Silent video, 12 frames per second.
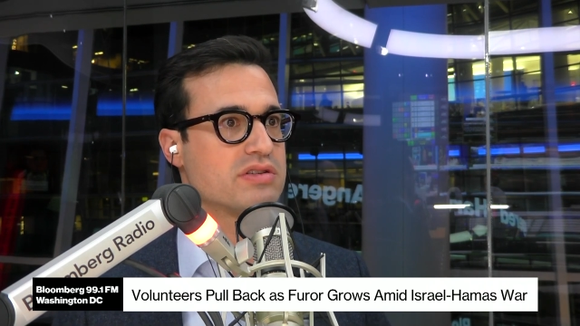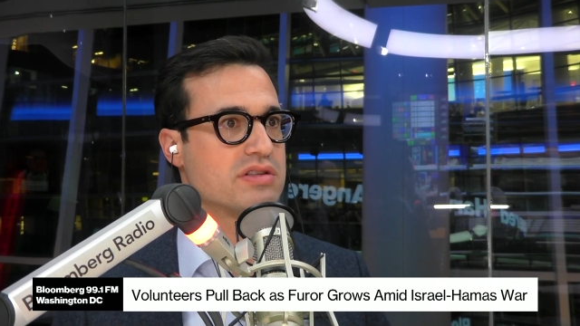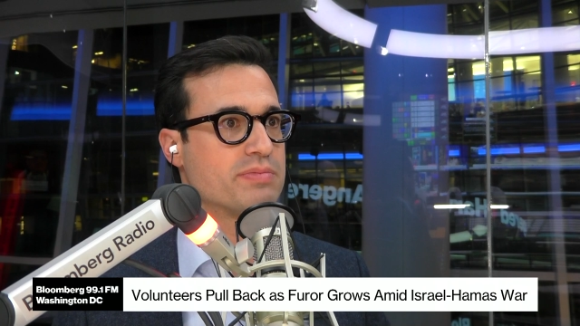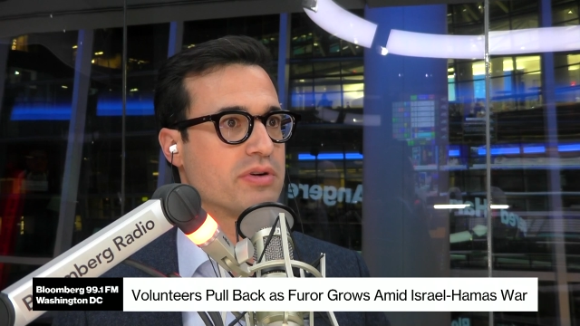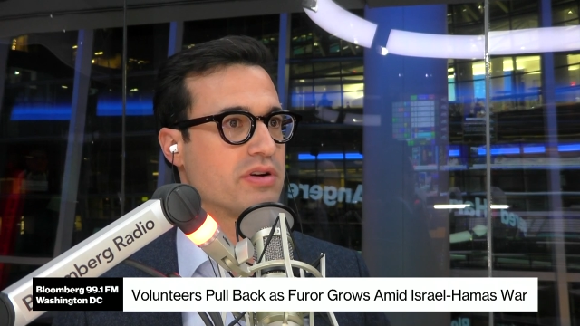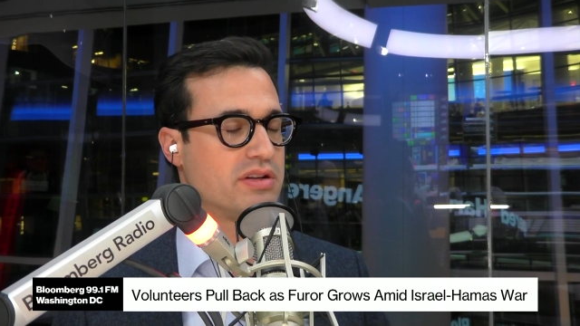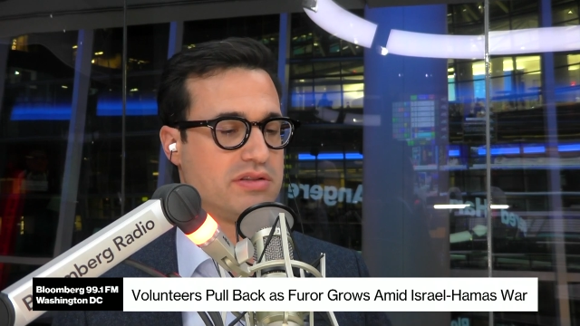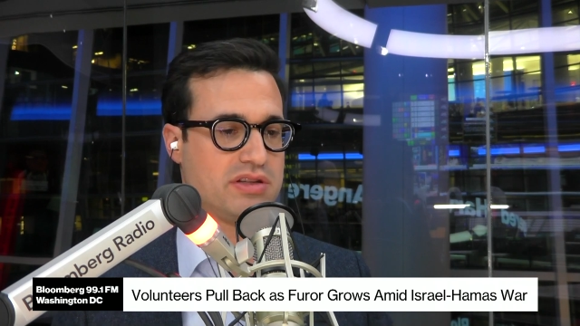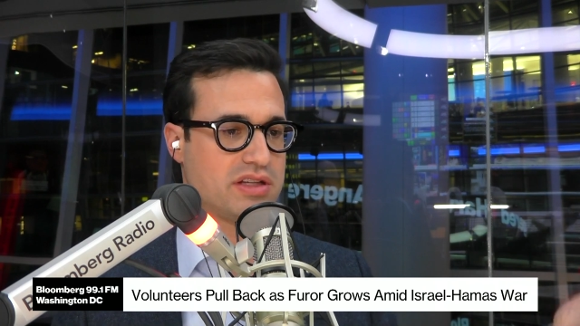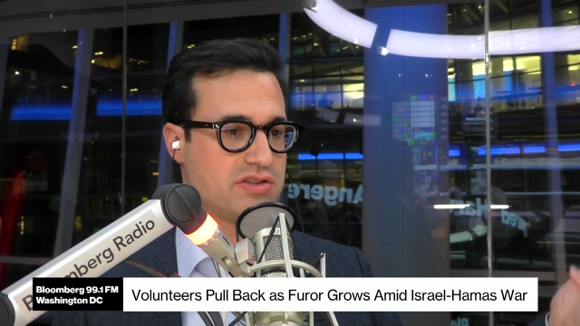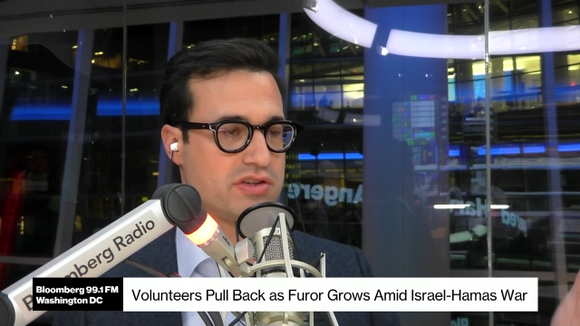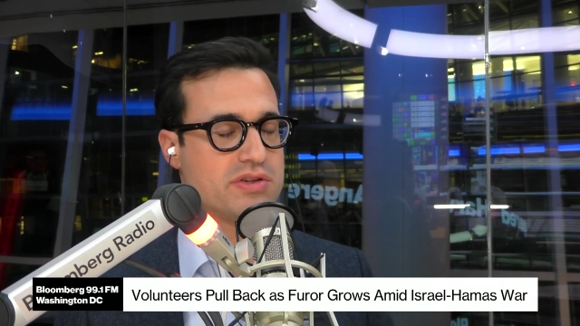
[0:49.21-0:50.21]
The, per- the
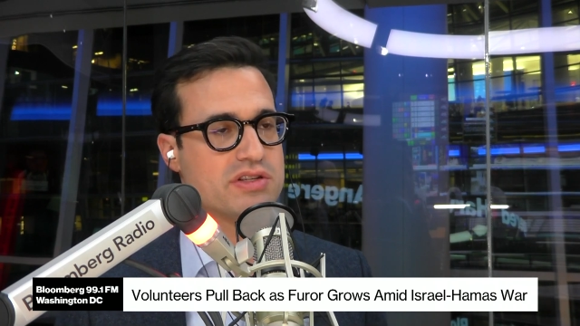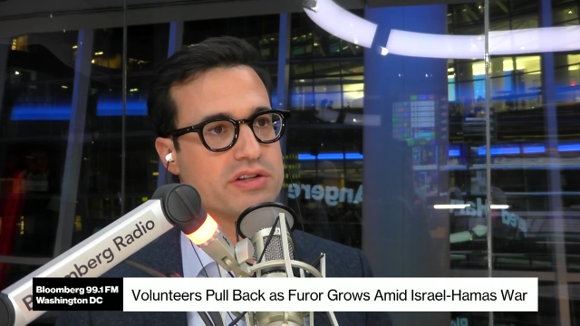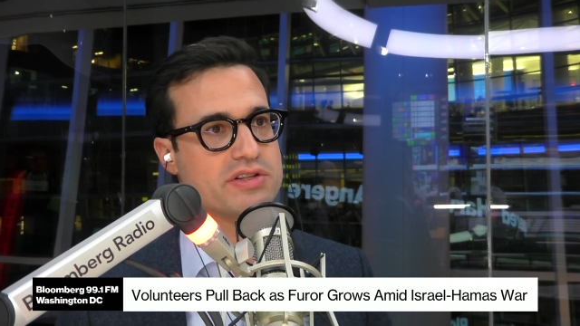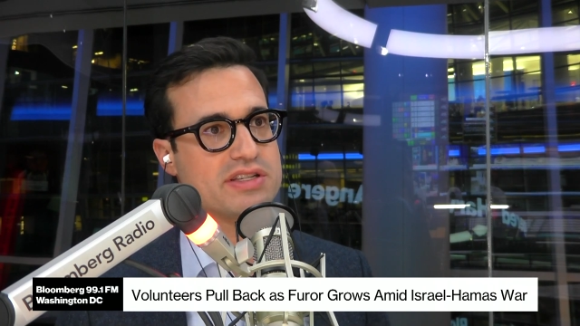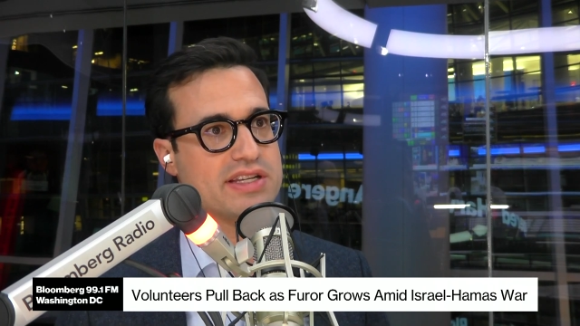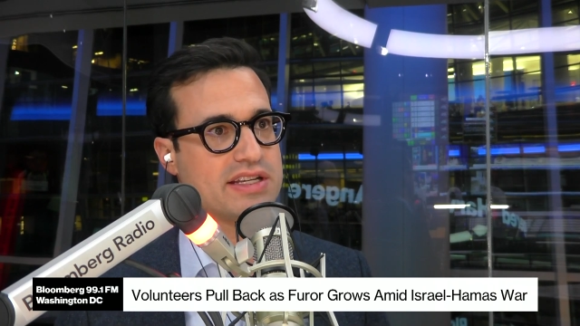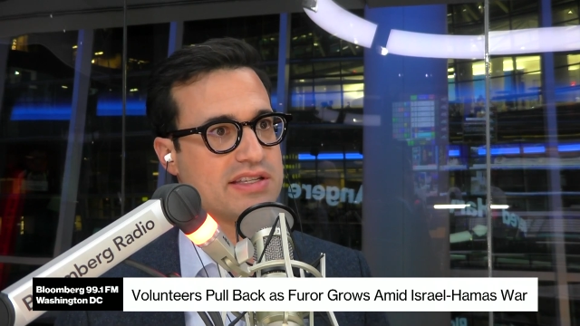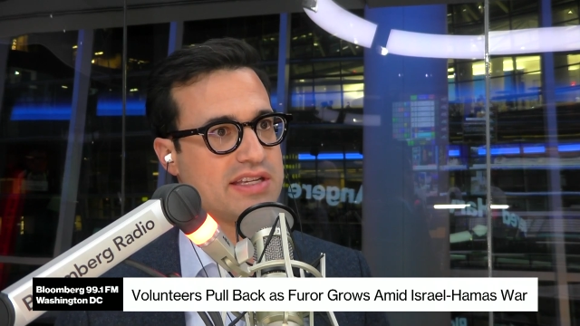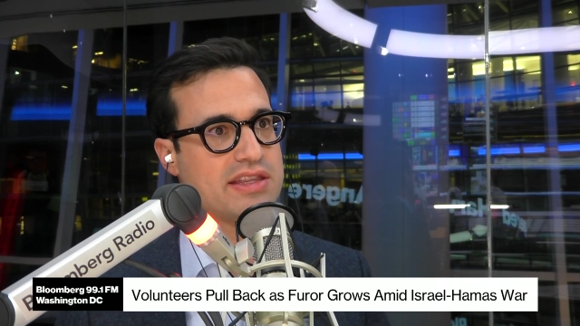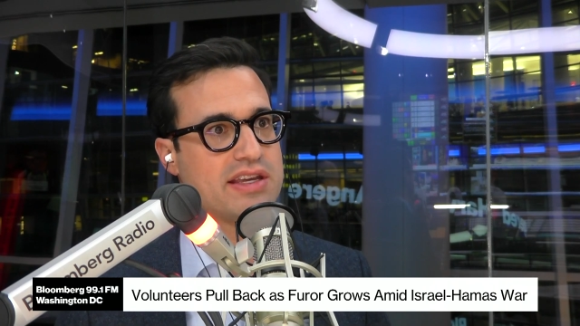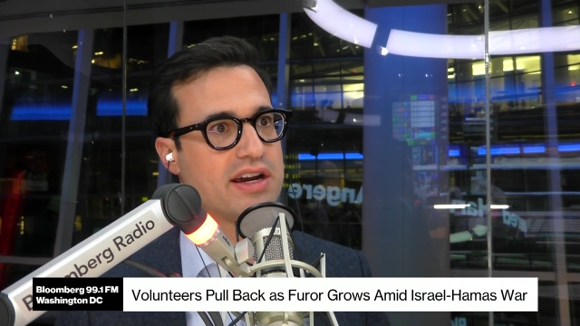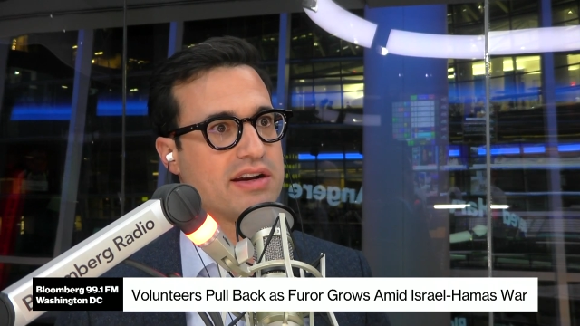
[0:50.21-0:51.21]
students all just like sit
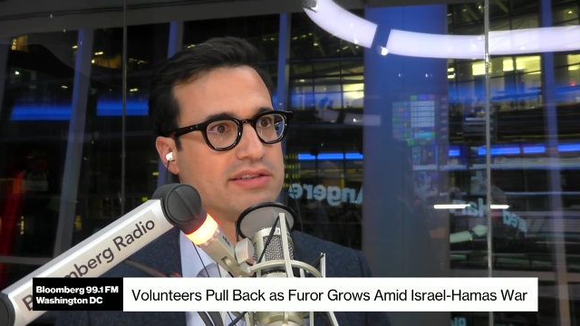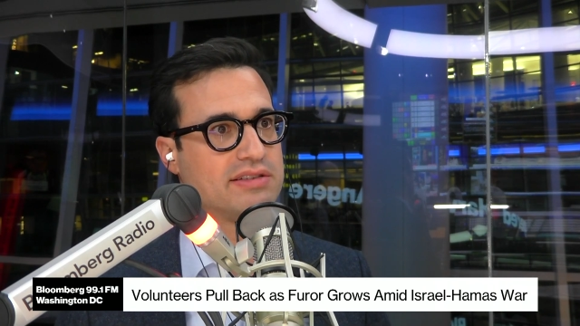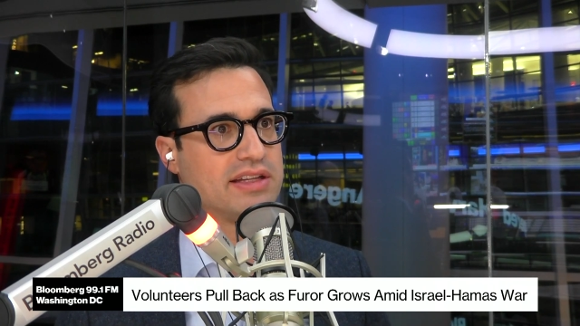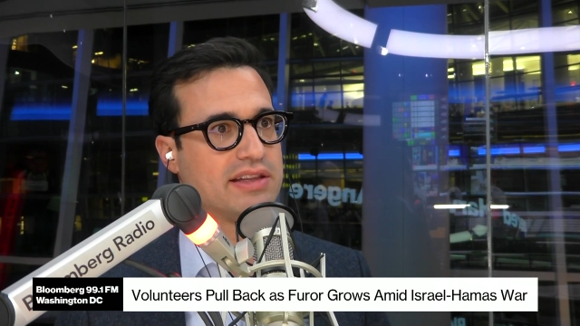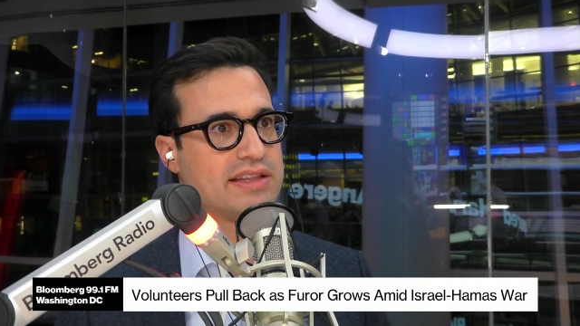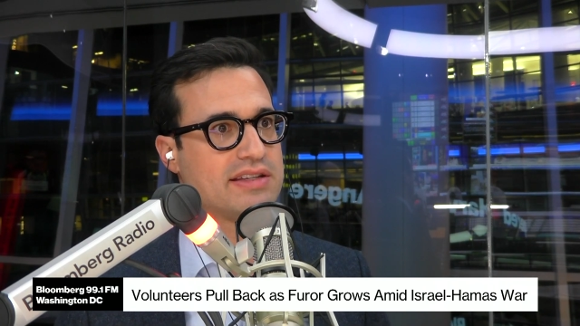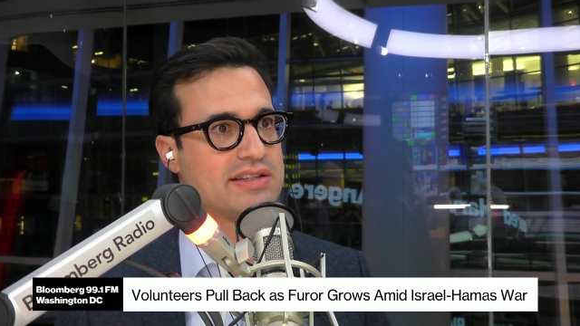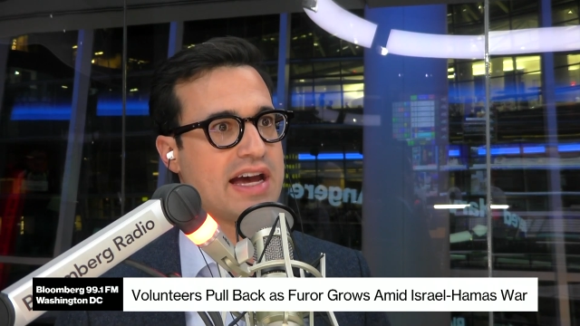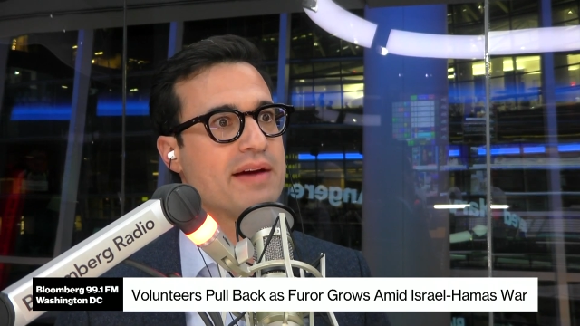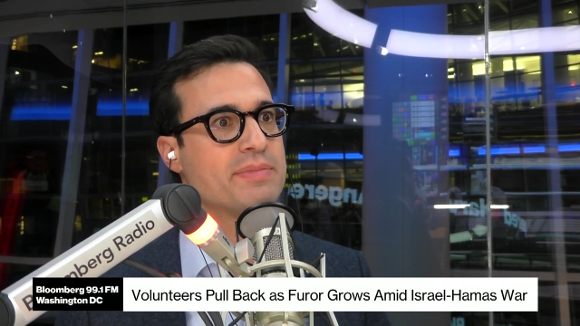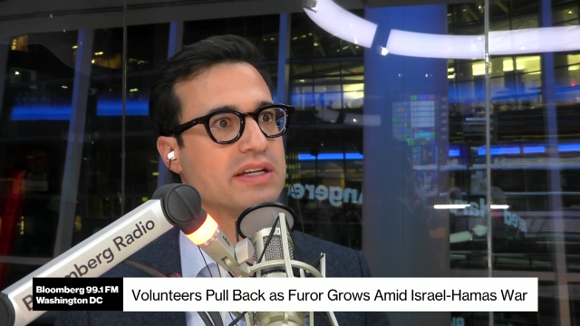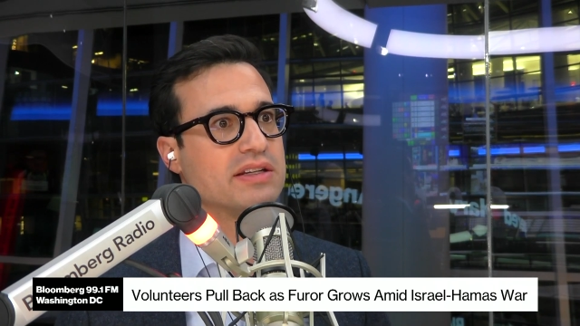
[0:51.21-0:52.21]
there and, and, let this happen.